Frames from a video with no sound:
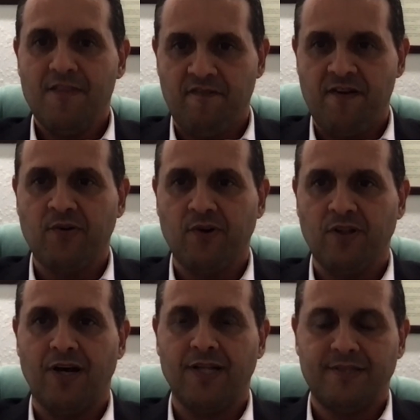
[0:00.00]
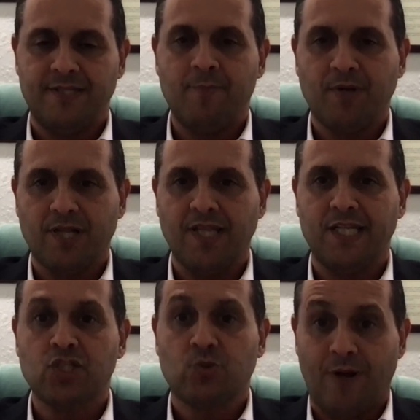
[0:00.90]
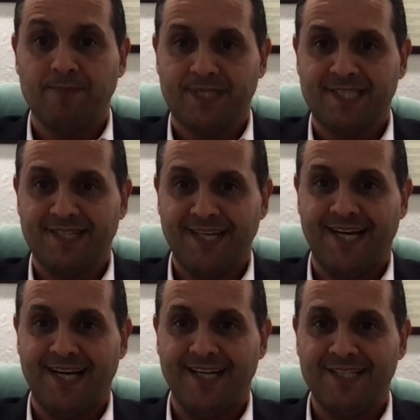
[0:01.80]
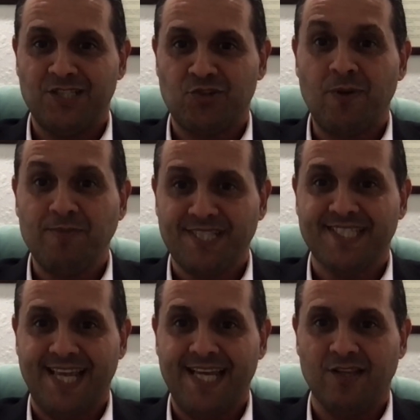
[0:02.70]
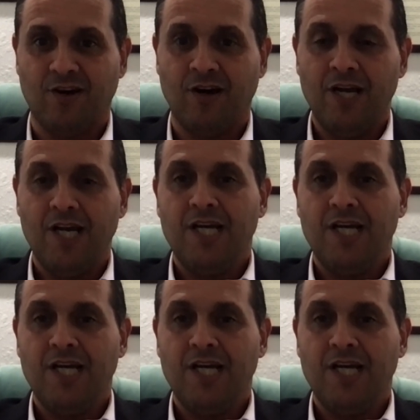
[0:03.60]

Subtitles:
the federal law typically trumps the state law.